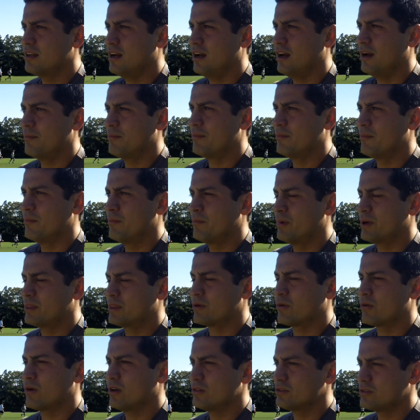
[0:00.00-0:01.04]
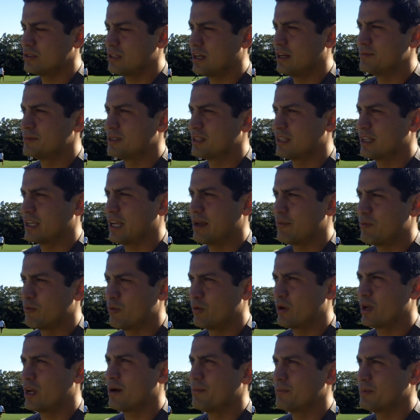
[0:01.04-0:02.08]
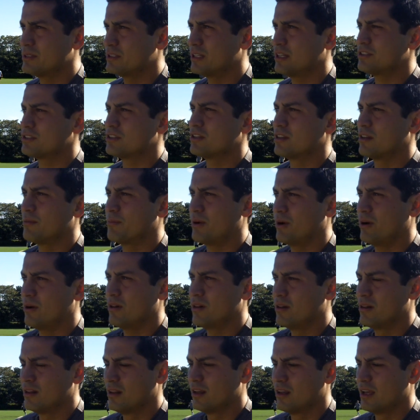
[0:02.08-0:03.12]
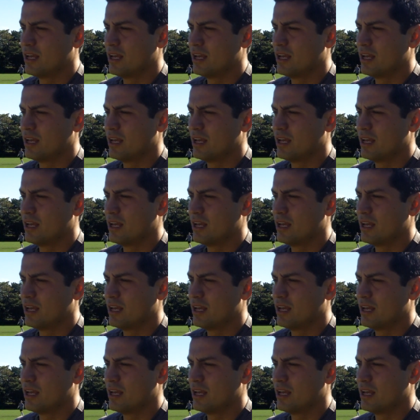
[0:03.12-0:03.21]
Um, but there were also times in the game when we got possession of the ball